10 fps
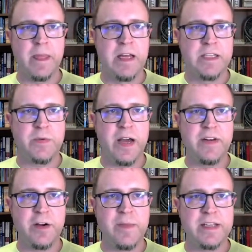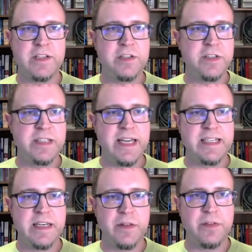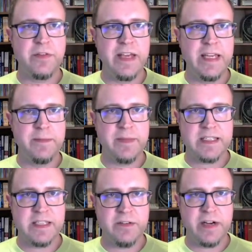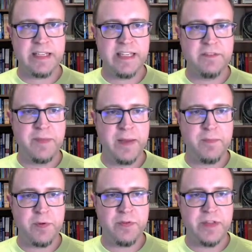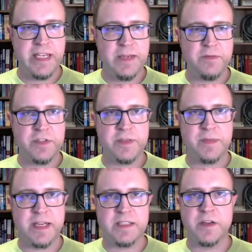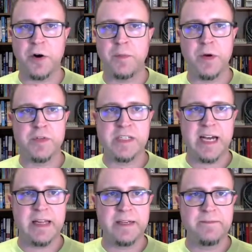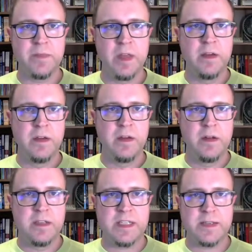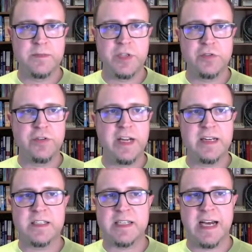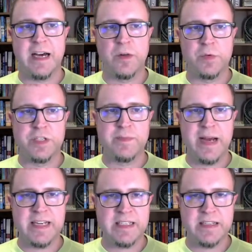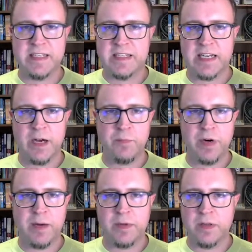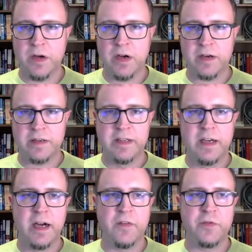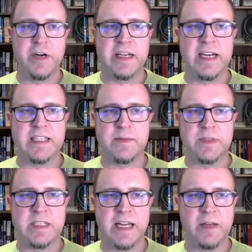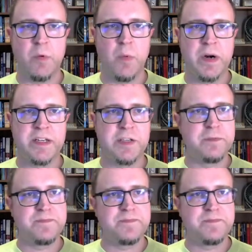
So we have an error message that takes in a theme. That's the React Native paper theme for some nice dark mode styling. It's got some children and a style. We're just passing the style prop along for any custom styling we want to do.